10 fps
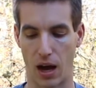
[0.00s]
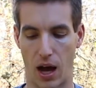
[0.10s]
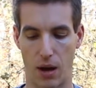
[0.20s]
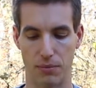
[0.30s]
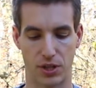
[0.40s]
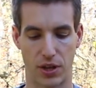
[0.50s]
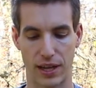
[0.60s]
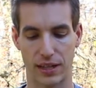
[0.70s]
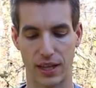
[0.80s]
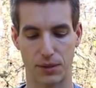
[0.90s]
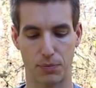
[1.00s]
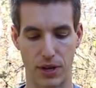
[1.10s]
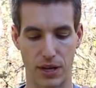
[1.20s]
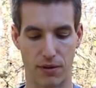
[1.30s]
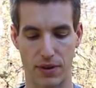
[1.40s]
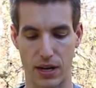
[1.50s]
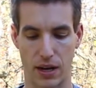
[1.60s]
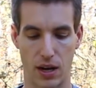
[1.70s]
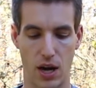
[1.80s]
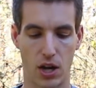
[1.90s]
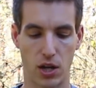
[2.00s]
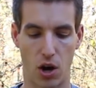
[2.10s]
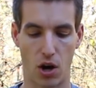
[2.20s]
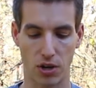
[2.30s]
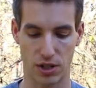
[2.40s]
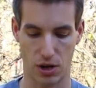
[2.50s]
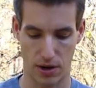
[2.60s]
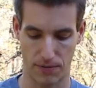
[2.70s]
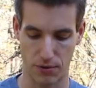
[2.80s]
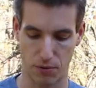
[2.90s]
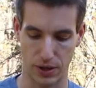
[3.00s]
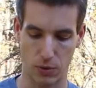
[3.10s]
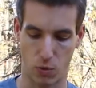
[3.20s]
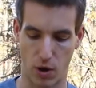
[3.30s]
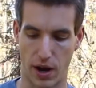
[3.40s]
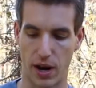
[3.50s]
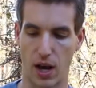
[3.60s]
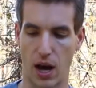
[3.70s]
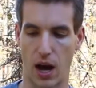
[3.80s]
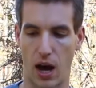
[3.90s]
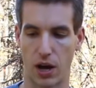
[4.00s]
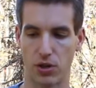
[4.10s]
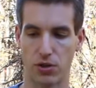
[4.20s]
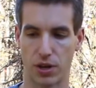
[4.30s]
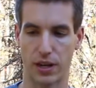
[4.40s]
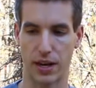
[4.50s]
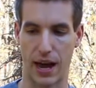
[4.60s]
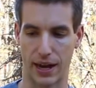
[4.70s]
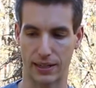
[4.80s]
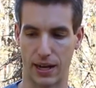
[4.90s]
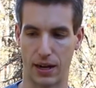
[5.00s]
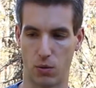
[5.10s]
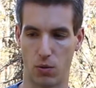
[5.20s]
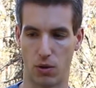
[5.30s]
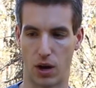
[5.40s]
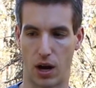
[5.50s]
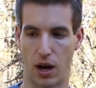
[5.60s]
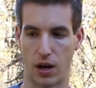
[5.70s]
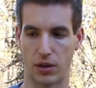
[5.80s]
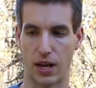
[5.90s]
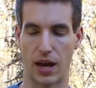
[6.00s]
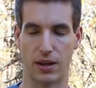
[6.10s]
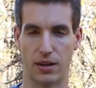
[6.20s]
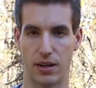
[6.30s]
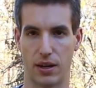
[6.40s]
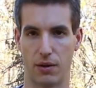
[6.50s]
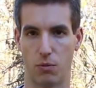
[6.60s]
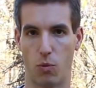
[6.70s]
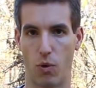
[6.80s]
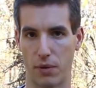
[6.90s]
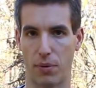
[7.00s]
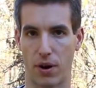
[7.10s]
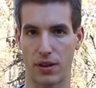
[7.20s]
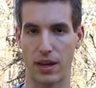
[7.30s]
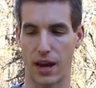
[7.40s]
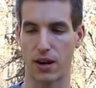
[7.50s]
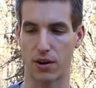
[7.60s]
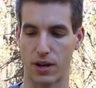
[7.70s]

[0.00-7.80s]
So that's pretty convenient. Also, if you really want, you could connect in to one part of the anchor